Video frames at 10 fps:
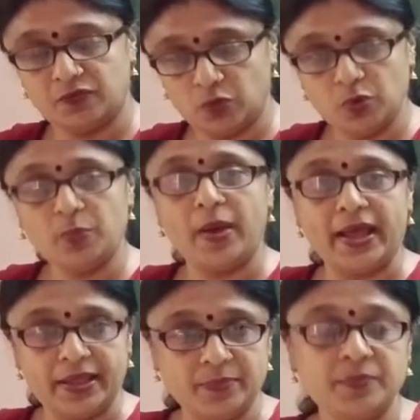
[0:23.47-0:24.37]
food
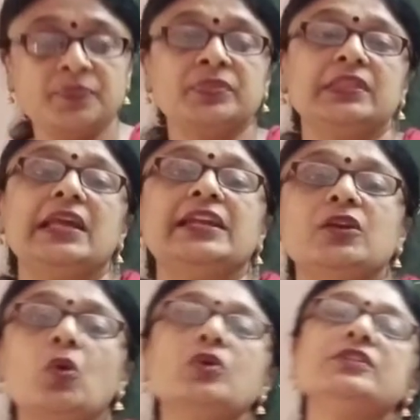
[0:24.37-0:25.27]
pipe, then it goes